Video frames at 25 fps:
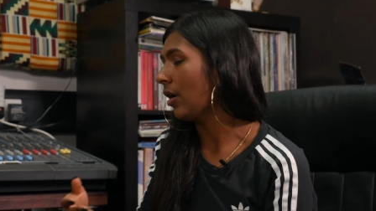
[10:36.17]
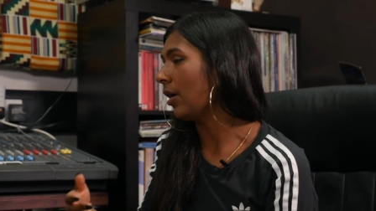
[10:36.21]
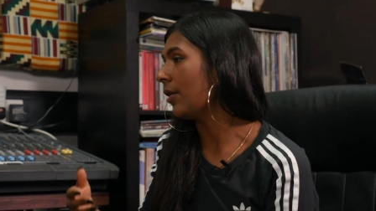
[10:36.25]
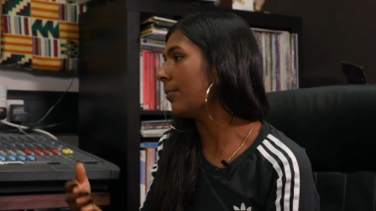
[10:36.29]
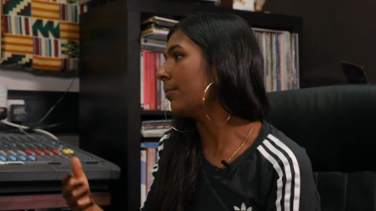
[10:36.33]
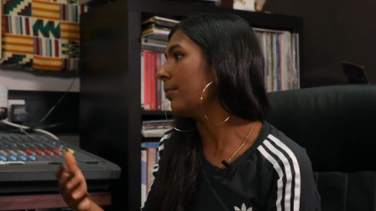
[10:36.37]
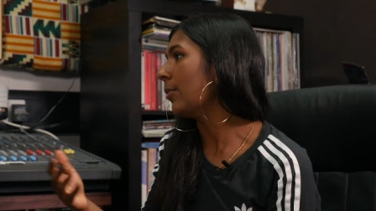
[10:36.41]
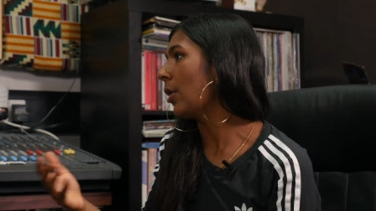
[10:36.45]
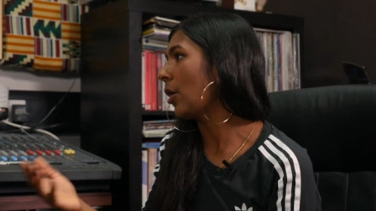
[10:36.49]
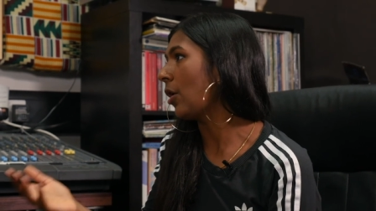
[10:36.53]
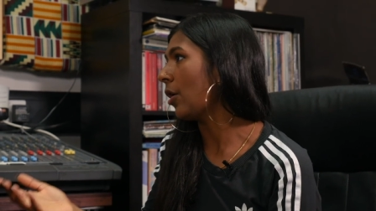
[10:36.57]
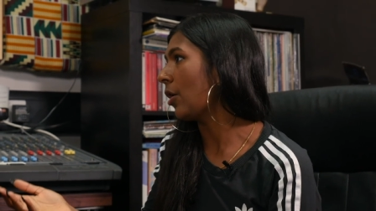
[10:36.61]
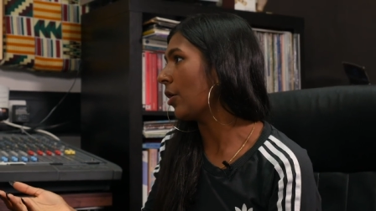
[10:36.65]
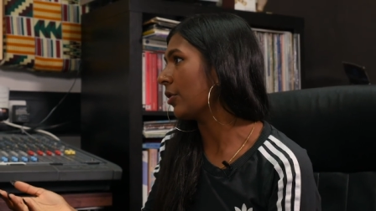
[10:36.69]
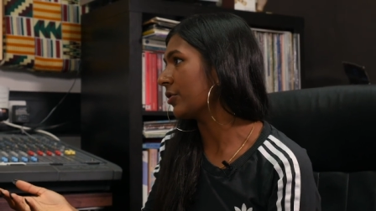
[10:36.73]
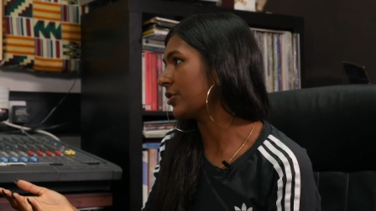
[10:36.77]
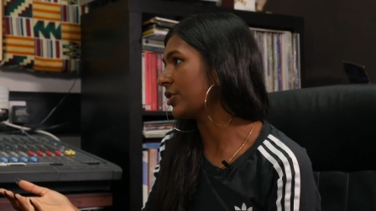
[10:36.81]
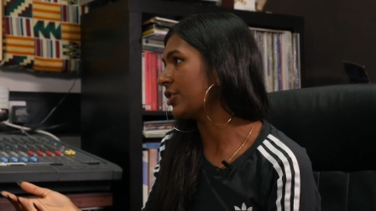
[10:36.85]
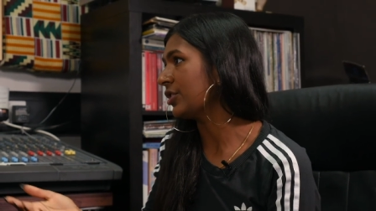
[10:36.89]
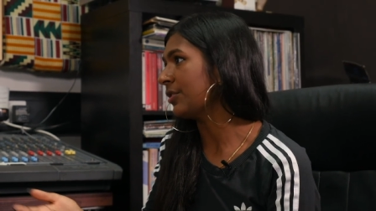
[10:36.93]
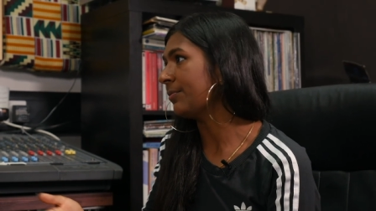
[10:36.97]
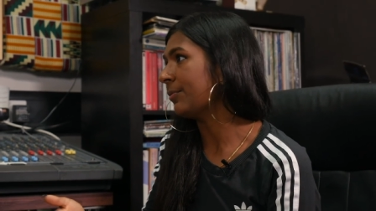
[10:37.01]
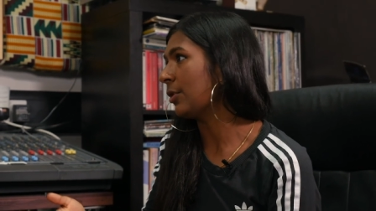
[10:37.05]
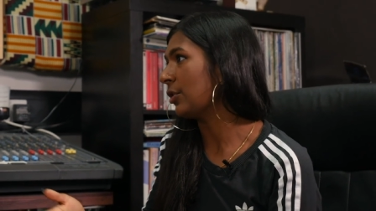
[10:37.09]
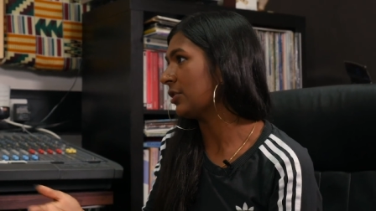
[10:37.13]
a
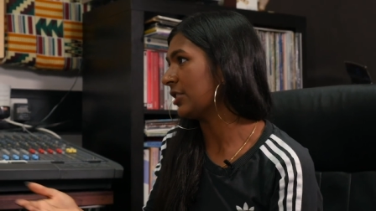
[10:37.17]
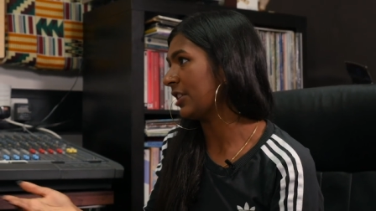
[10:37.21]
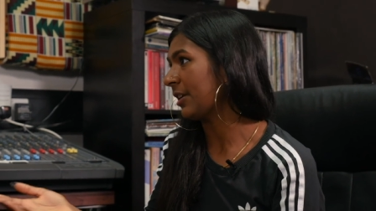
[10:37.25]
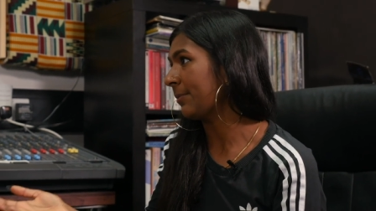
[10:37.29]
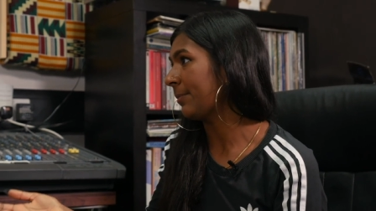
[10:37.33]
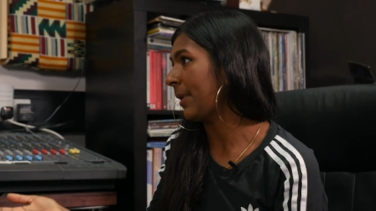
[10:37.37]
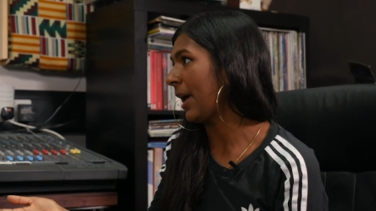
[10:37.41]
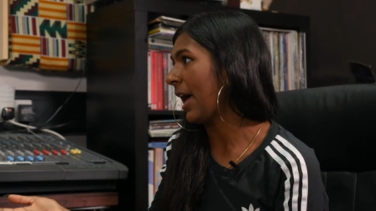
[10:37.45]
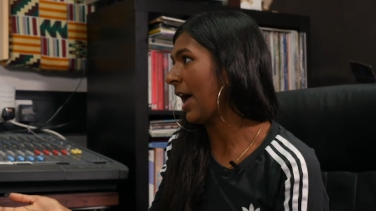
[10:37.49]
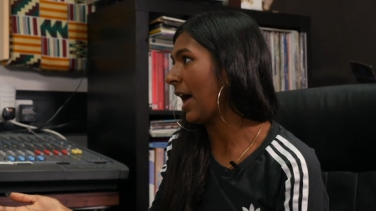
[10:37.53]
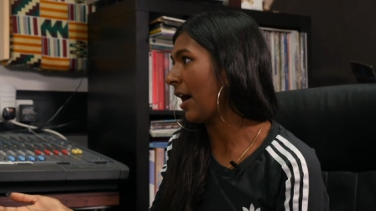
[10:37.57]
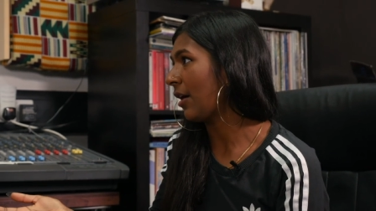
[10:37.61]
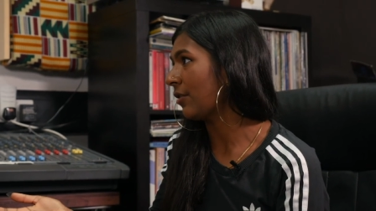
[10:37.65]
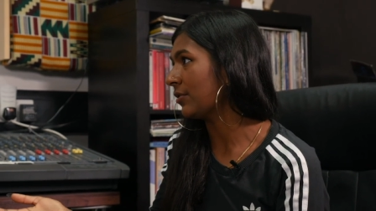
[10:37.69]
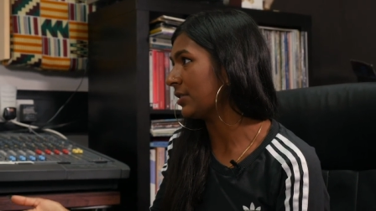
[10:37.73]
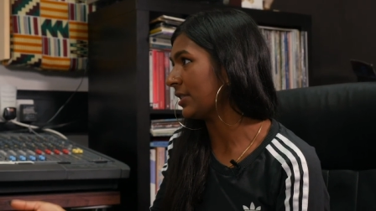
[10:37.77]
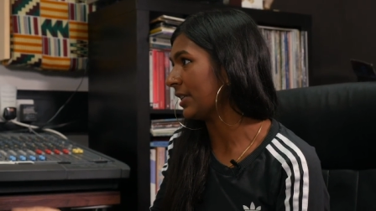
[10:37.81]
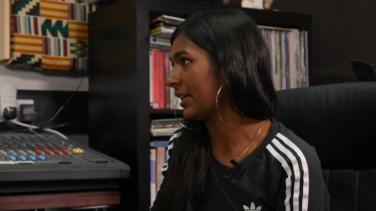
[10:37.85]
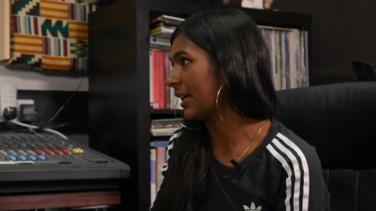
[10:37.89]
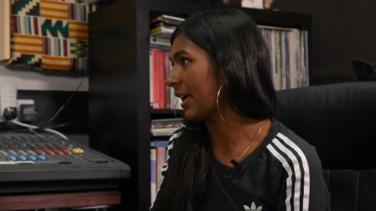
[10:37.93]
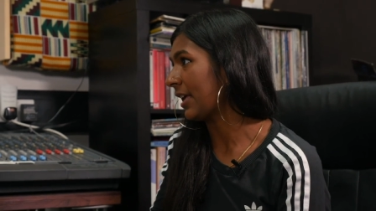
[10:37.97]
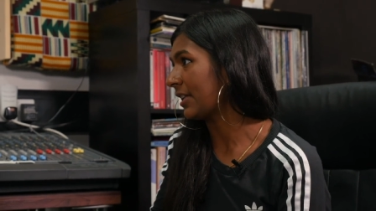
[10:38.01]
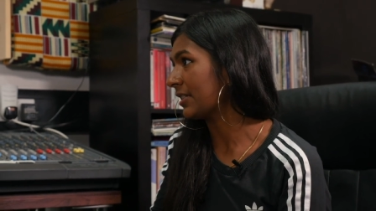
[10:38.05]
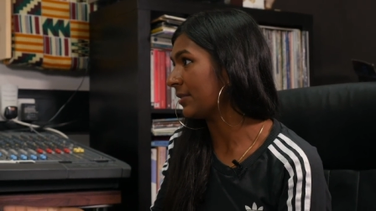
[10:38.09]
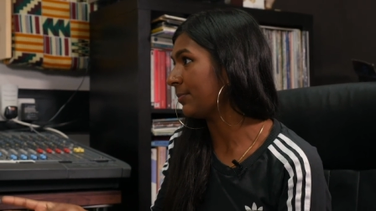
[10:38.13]
march demanding better
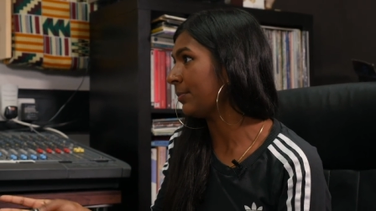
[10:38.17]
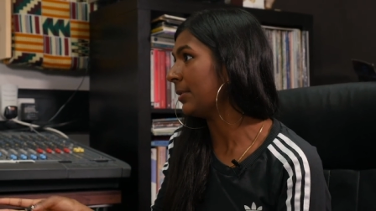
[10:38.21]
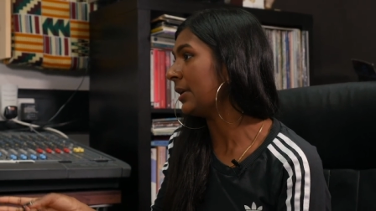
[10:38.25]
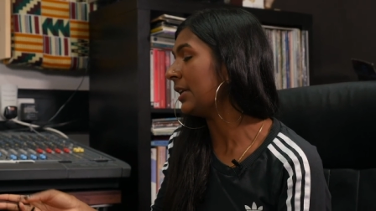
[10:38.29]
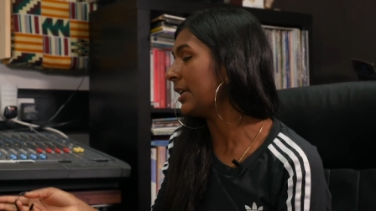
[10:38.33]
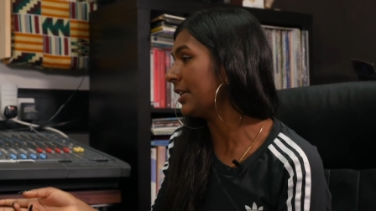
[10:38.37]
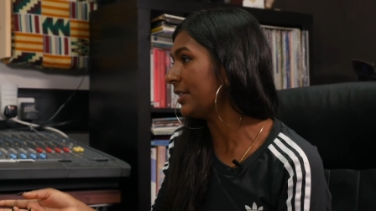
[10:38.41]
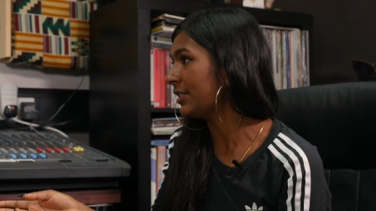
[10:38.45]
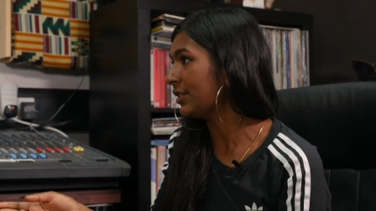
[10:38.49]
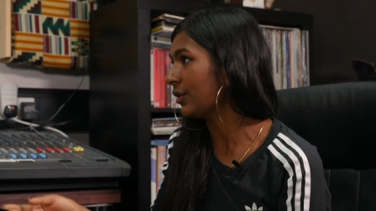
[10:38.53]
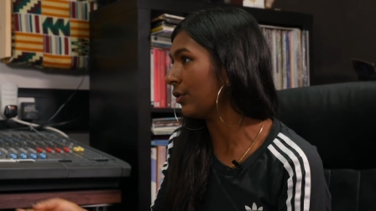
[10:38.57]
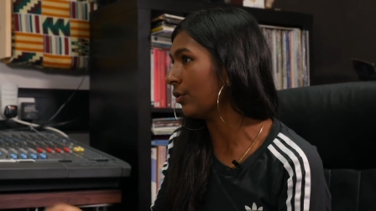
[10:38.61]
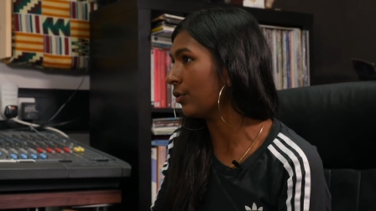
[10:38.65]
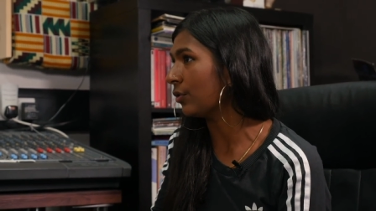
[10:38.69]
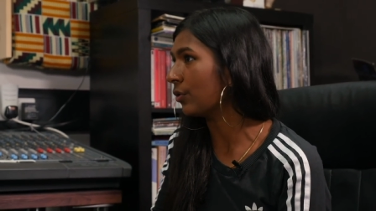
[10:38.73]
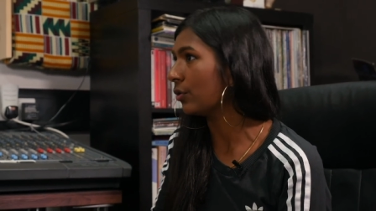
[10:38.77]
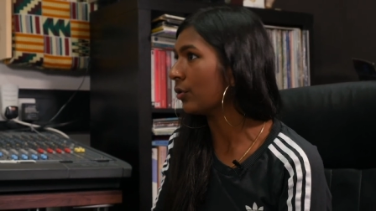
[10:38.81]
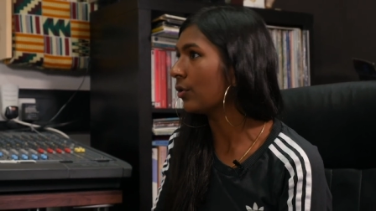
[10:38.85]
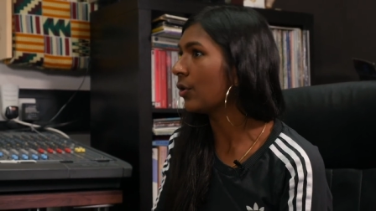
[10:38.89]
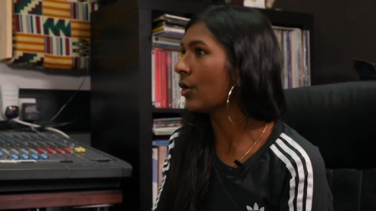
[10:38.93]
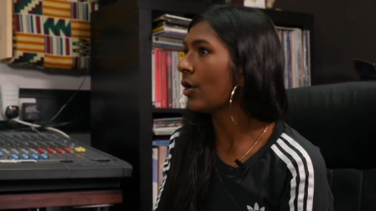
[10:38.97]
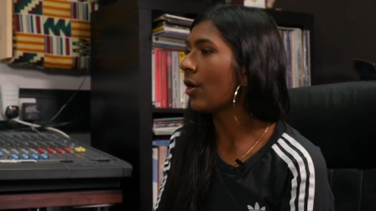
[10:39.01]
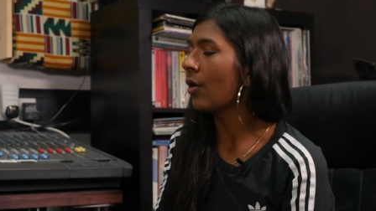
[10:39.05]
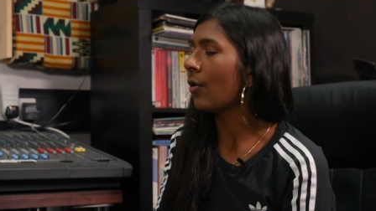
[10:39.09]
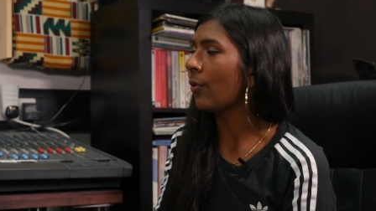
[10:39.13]
housing as mm-hmm.
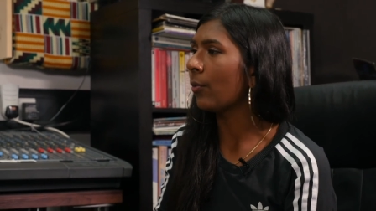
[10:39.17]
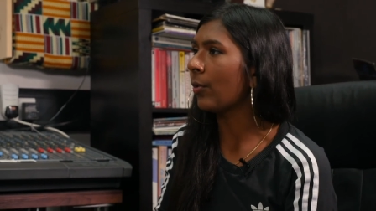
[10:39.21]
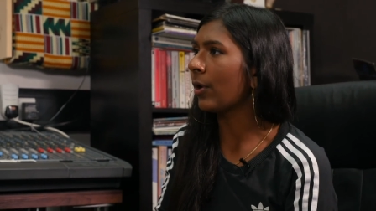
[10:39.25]
political, mm-hmm.